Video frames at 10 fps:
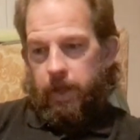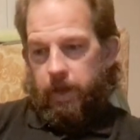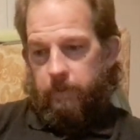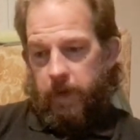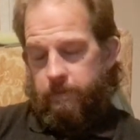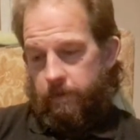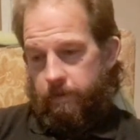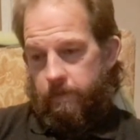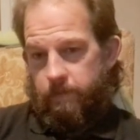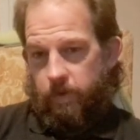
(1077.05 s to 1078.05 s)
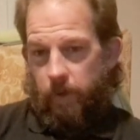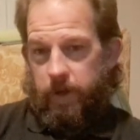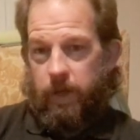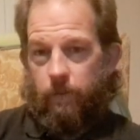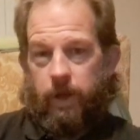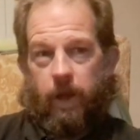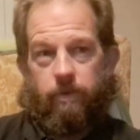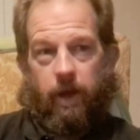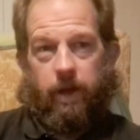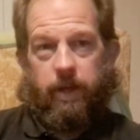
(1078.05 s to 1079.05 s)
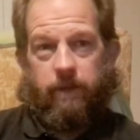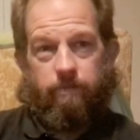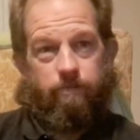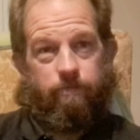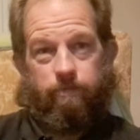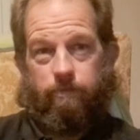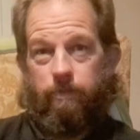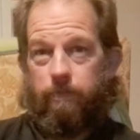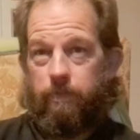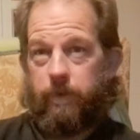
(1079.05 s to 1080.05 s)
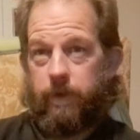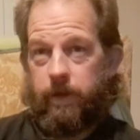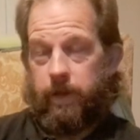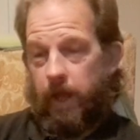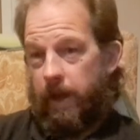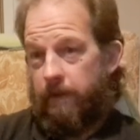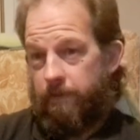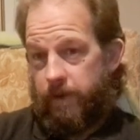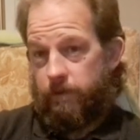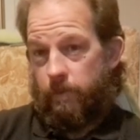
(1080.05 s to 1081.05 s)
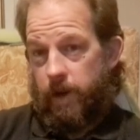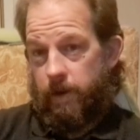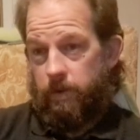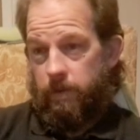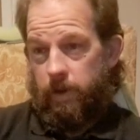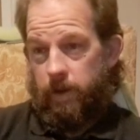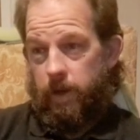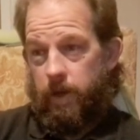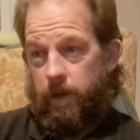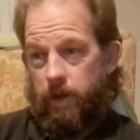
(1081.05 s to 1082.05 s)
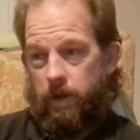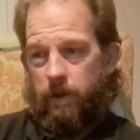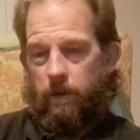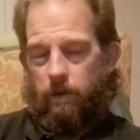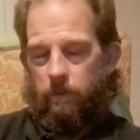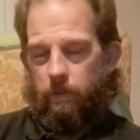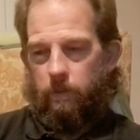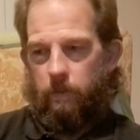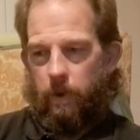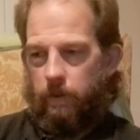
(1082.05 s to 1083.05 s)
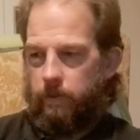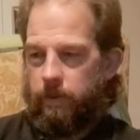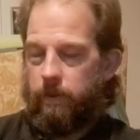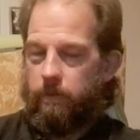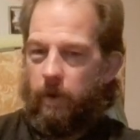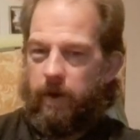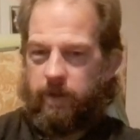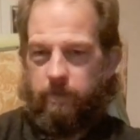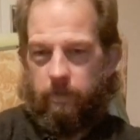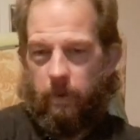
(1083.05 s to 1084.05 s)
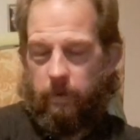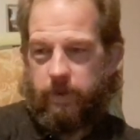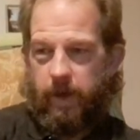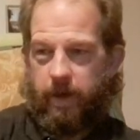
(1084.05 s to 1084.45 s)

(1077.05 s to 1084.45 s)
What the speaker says: The people from 2109. Now, if it's real, what was the